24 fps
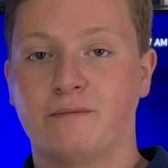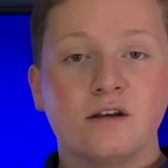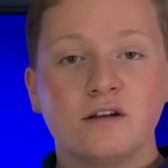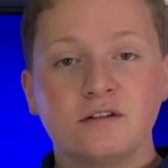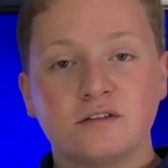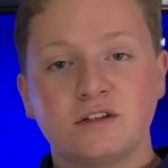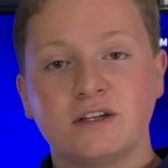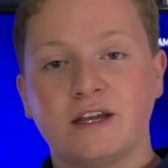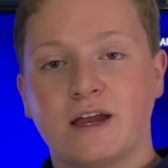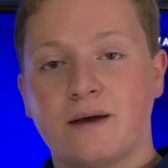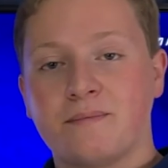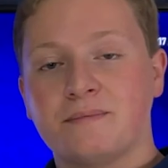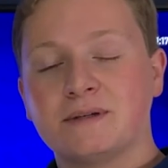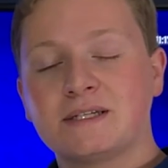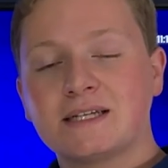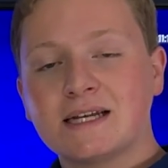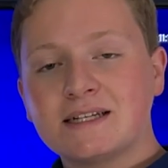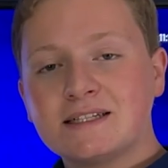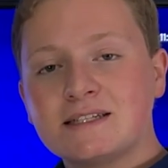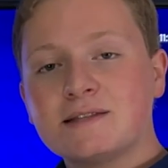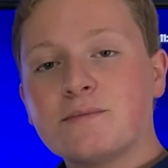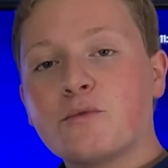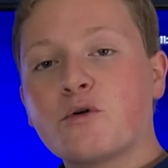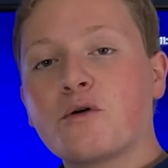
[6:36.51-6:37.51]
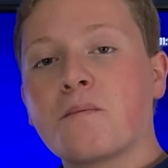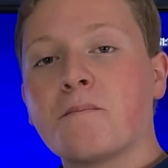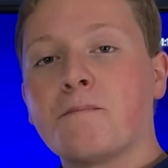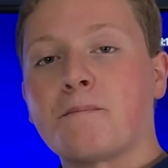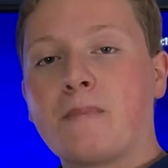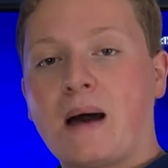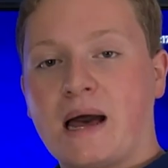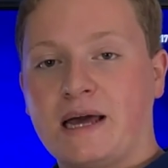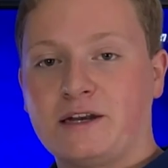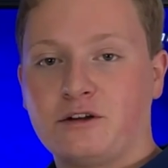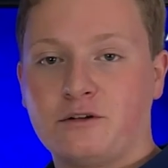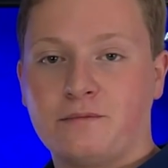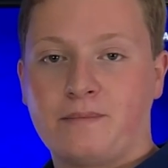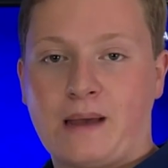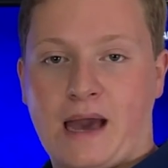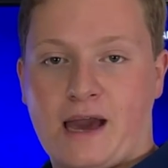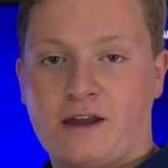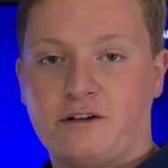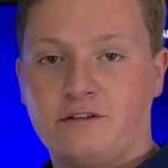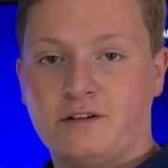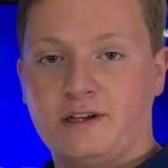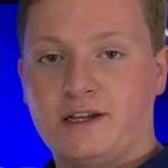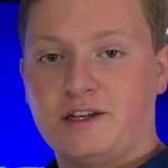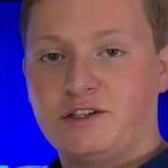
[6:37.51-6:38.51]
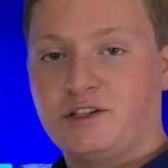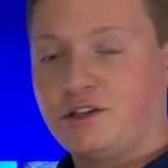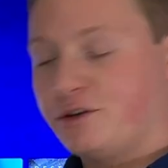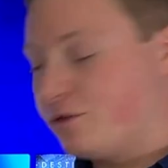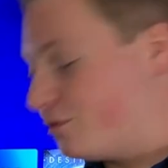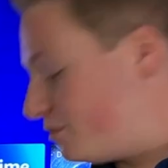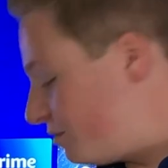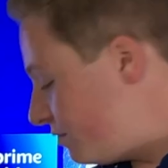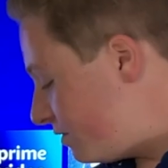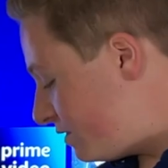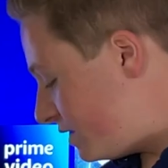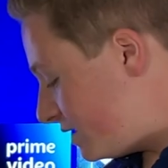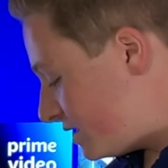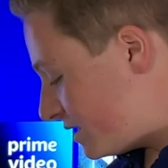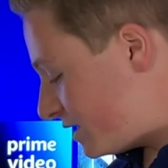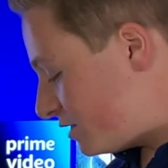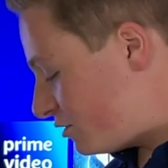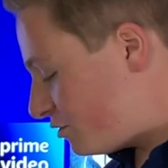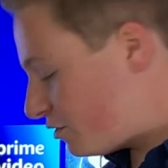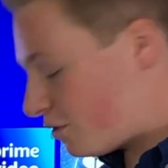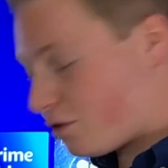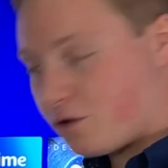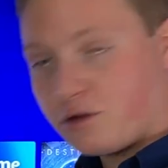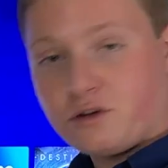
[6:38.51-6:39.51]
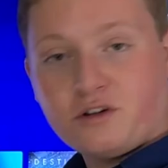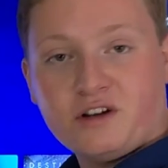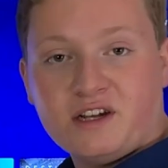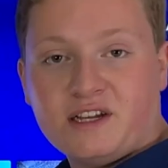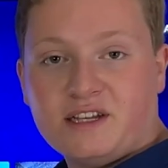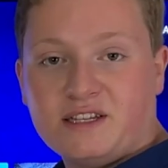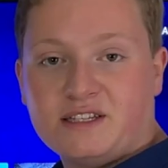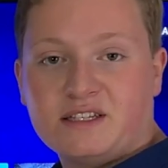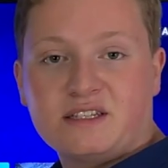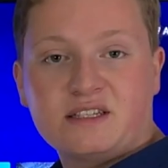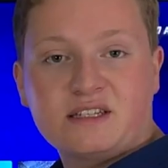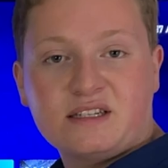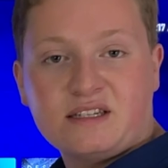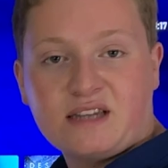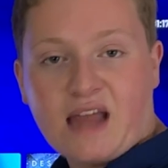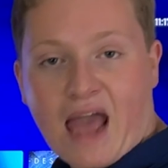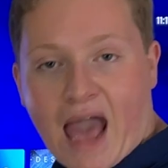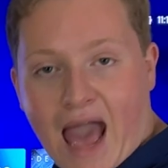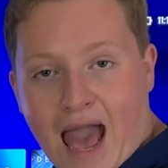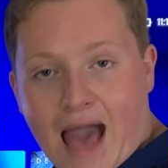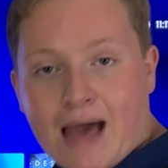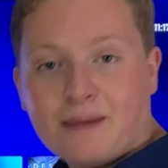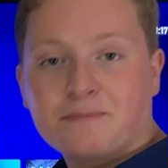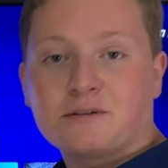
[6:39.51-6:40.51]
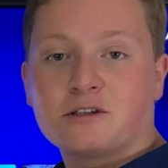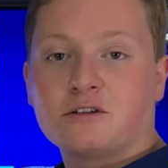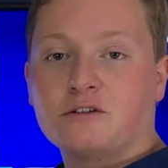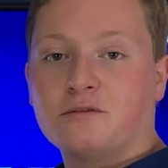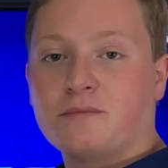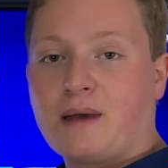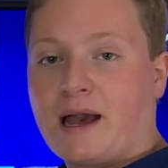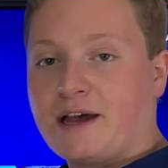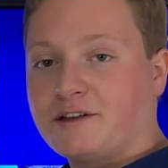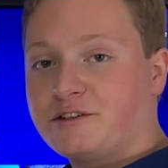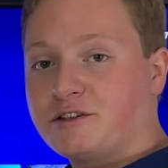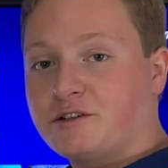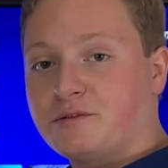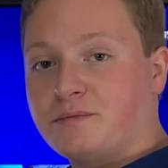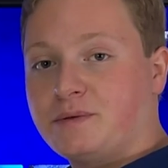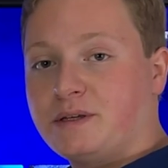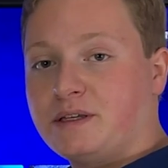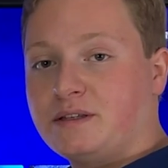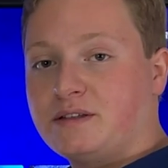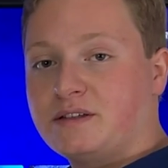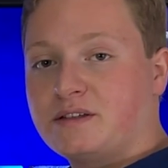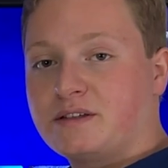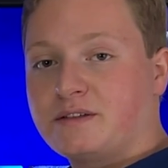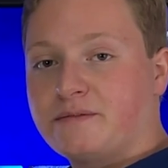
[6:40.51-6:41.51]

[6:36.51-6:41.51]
So yeah, besides the more minor battery issue, this controller is an absolute masterpiece.